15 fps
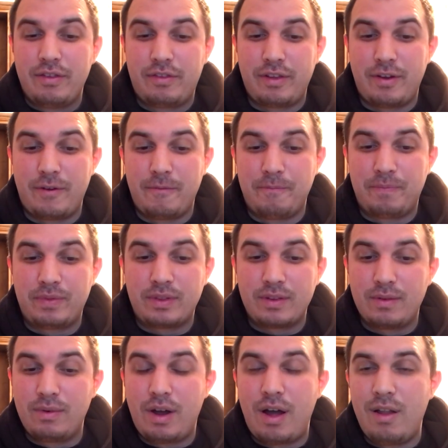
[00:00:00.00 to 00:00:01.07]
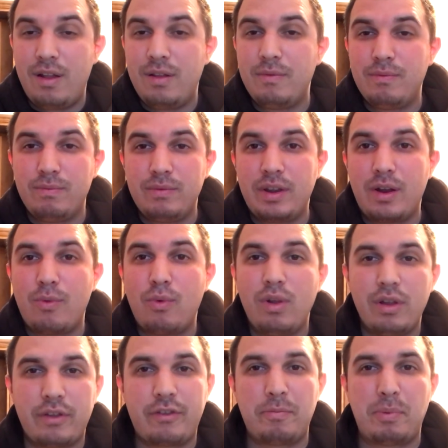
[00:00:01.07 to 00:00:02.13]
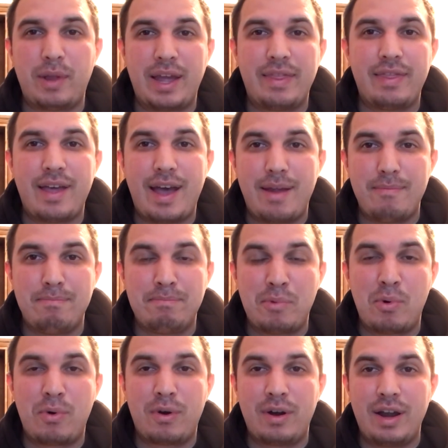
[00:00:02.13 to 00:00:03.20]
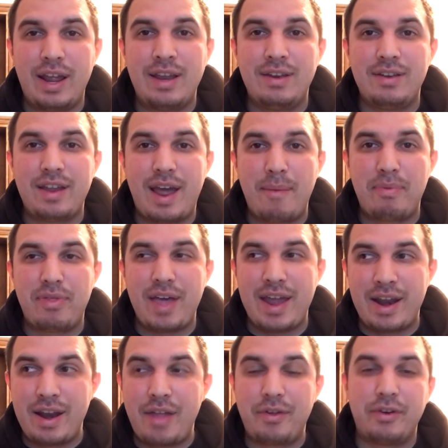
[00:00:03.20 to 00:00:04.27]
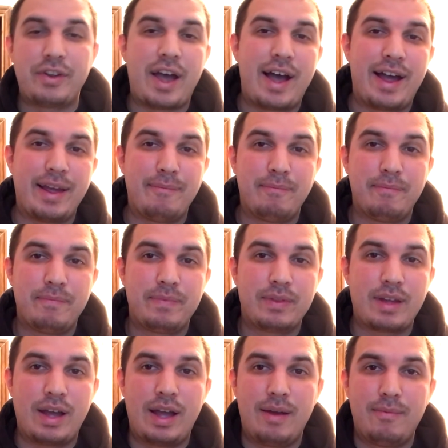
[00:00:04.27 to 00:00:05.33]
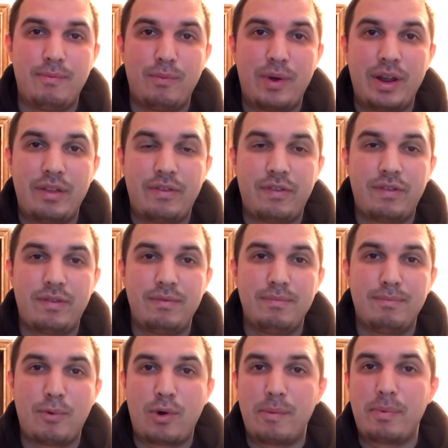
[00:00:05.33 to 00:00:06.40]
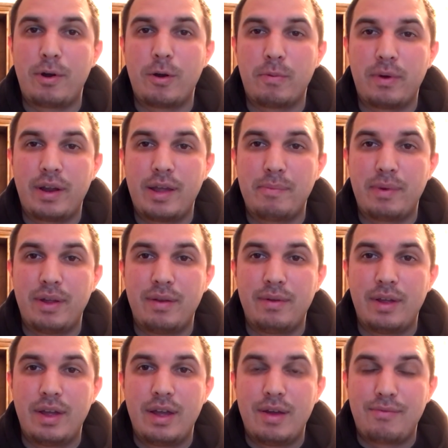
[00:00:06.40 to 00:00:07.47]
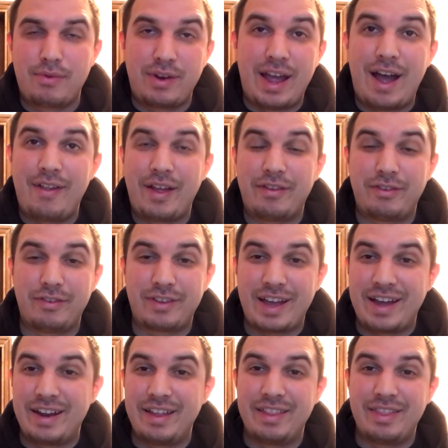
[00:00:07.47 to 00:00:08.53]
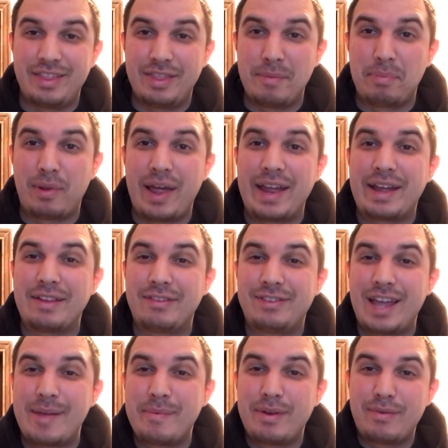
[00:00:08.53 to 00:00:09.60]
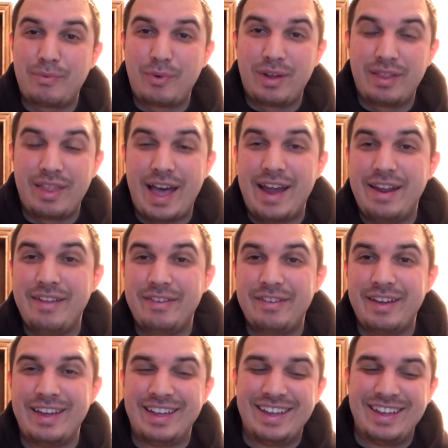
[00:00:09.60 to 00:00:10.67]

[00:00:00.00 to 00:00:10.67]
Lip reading: So we'll explain that more in depth at another time when it's more appropriate, but for now that's just kind of the blanket statement of what that is.